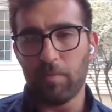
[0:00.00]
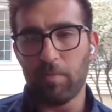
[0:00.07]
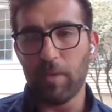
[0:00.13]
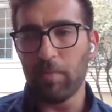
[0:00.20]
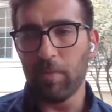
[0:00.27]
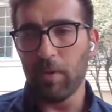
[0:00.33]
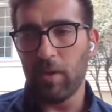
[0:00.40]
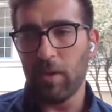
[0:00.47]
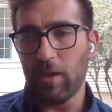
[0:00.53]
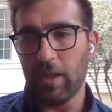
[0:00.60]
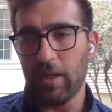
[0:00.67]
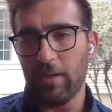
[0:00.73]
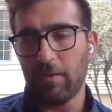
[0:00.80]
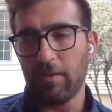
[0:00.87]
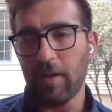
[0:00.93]
people
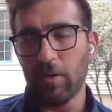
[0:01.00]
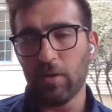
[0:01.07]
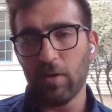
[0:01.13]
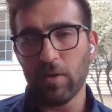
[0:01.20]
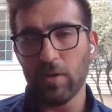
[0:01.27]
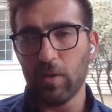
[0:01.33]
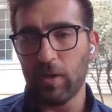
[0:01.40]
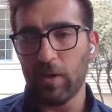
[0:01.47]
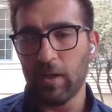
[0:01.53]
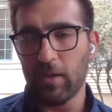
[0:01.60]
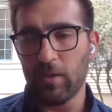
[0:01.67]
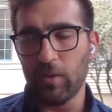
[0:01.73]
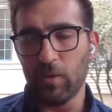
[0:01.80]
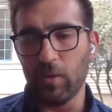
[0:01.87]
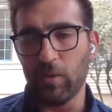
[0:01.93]
and founders looking
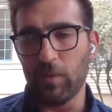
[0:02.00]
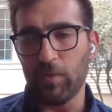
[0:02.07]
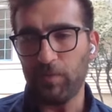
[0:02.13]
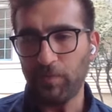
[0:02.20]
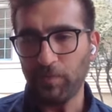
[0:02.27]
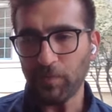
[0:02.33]
to